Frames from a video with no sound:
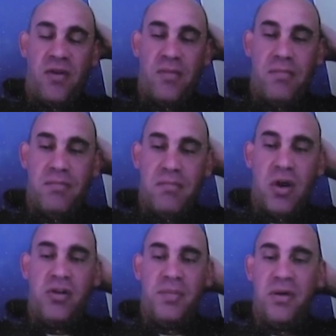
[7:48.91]

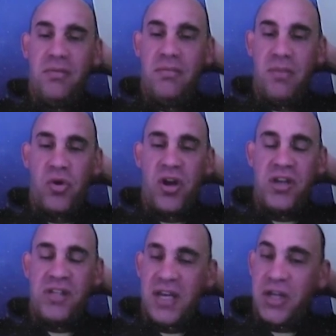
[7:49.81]
from multiple
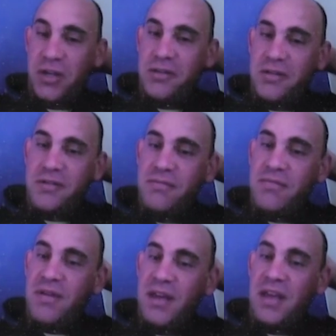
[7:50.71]
organisations
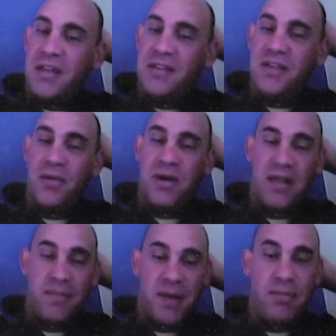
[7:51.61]
and see what
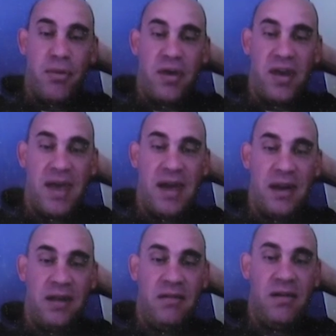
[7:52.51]
other people think
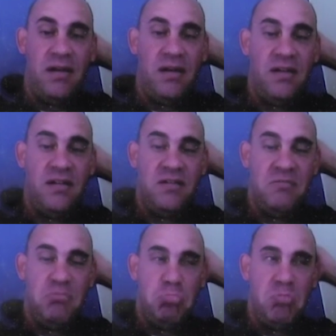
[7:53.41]
about it. And
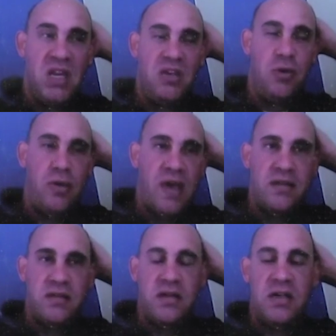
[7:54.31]
in
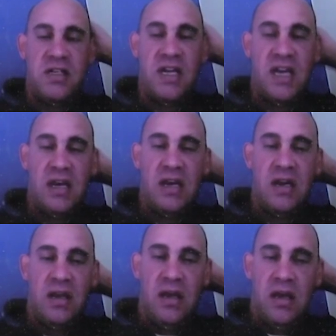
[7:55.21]

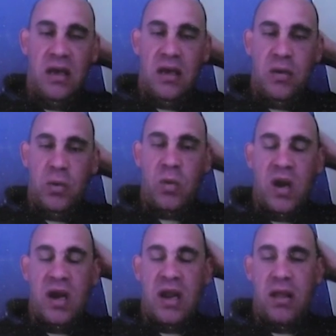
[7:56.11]
2010, we
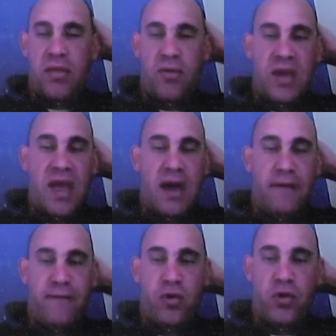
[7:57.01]
won 3 out
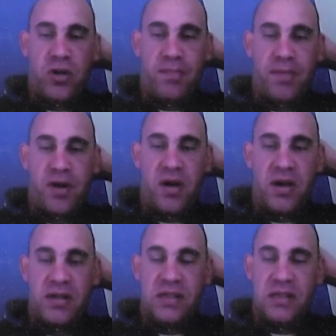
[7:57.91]
of 4 top
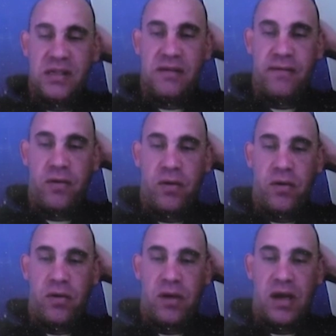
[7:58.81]
prizes
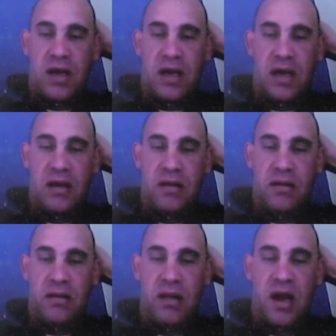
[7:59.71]

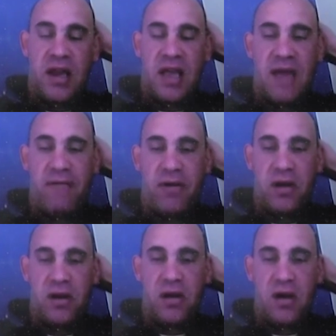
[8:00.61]
for Lighting
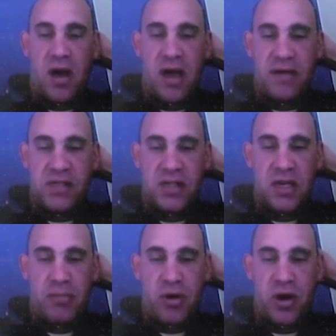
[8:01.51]
Africa
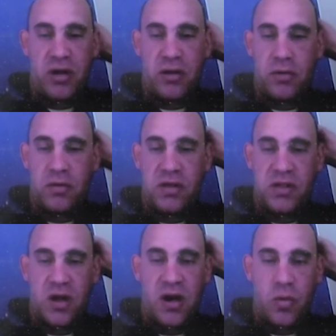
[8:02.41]
IFC Product
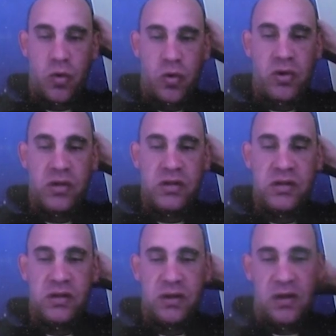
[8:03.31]
Design
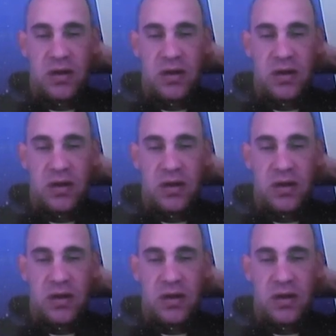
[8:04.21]
Awards.